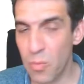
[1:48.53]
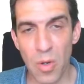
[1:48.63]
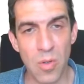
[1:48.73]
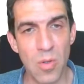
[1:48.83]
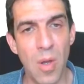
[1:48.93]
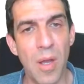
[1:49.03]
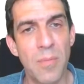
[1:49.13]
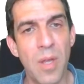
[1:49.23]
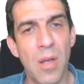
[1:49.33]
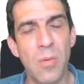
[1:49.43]
product called
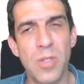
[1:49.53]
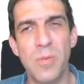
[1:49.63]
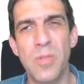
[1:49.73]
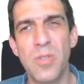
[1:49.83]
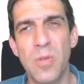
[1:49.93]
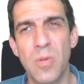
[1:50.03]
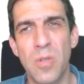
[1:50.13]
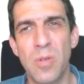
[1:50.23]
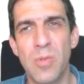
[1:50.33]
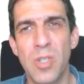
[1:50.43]
Heimdall, which you install
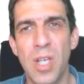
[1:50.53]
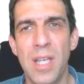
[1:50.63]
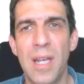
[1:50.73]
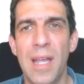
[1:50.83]
on your machine,